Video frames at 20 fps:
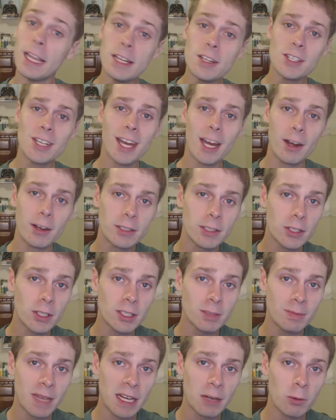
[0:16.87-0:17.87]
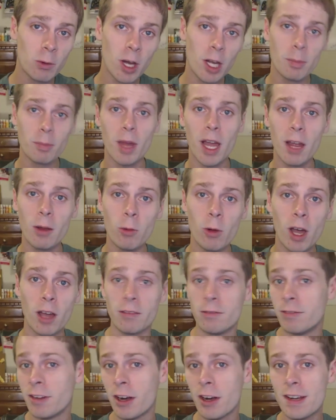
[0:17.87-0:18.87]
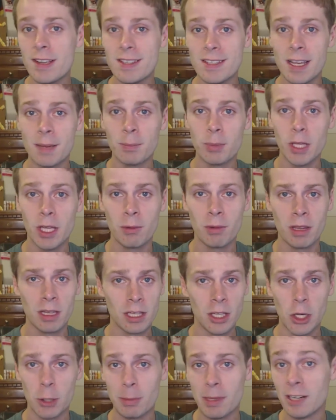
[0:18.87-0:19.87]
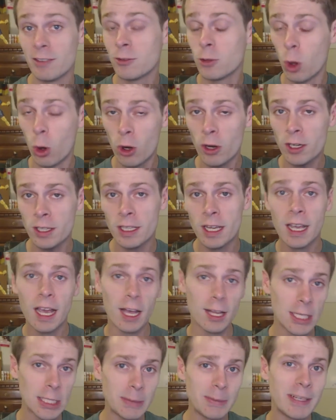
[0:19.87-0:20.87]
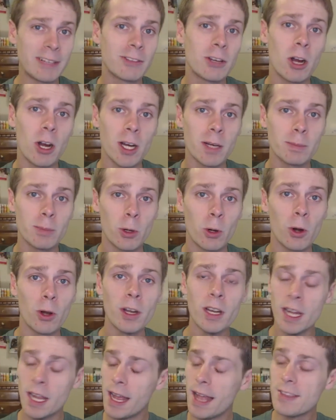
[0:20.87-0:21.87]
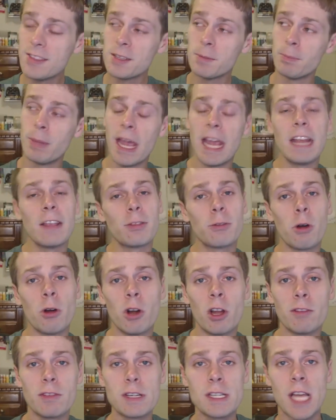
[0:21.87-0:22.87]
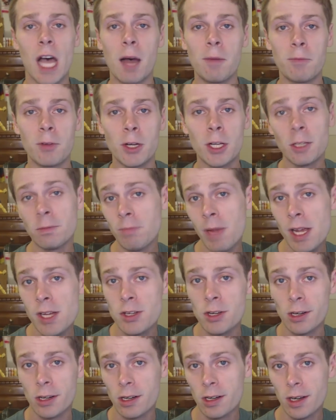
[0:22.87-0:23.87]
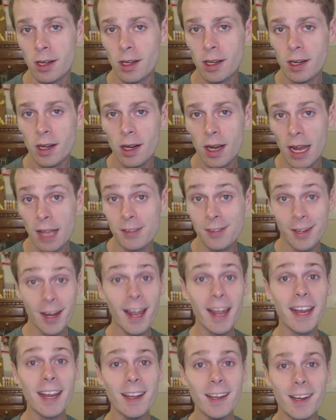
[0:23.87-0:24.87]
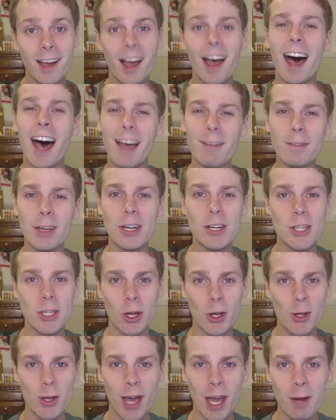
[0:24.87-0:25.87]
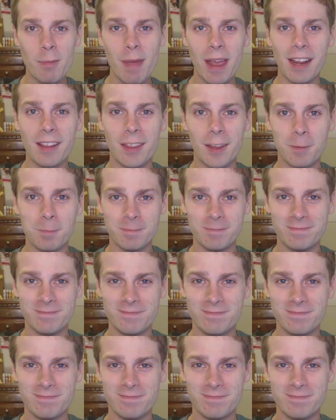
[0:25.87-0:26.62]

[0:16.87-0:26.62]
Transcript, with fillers: Each character is made one by one, very simply, with a little bit of cork, a little bit of cardboard, and some paint thrown over top for good measure. And today, I'm going to show you how to make them